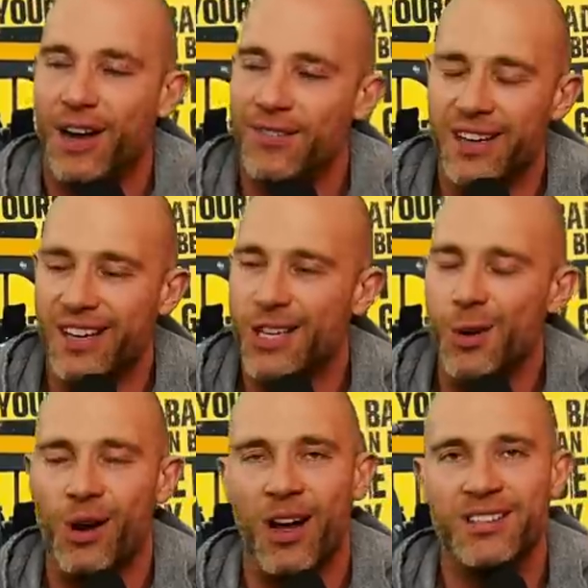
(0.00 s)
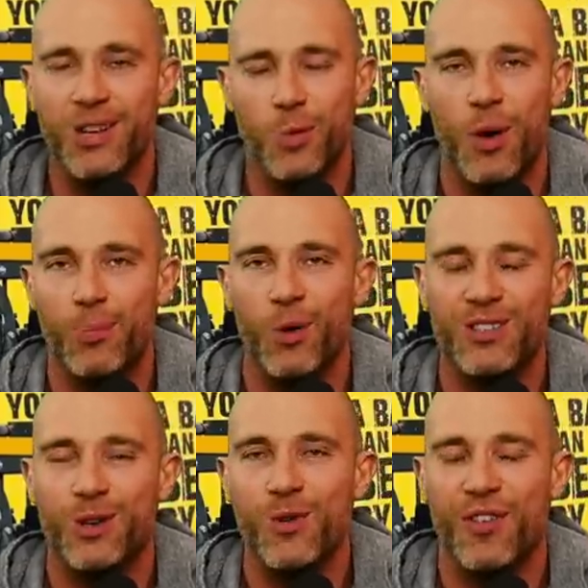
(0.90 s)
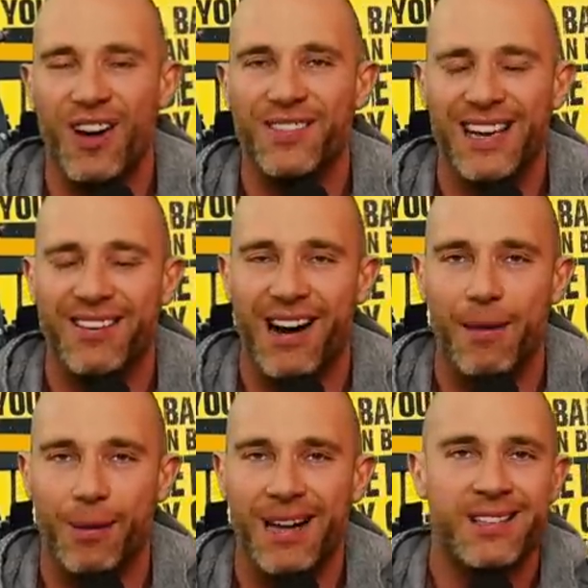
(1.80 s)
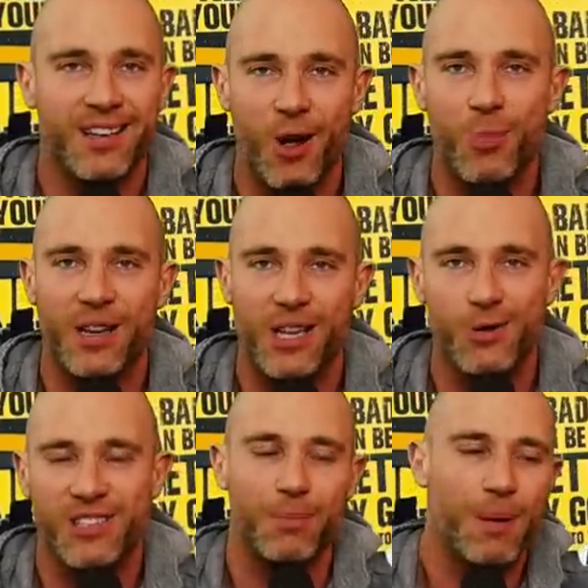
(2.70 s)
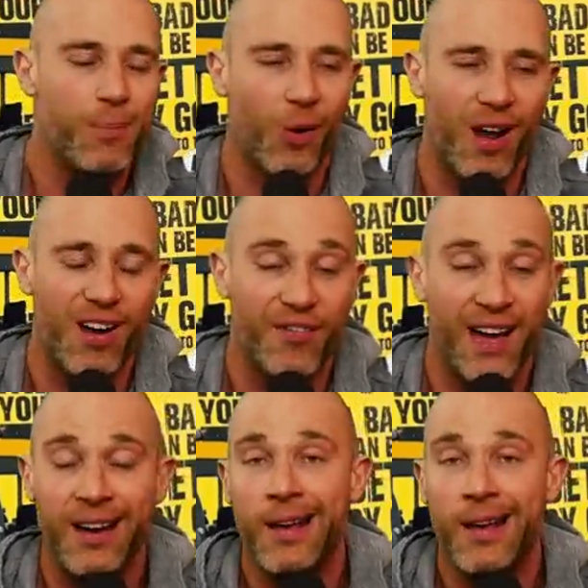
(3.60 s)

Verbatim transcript: You're going to utilize those 1.25 kilogram plates that nobody uses and people laugh at.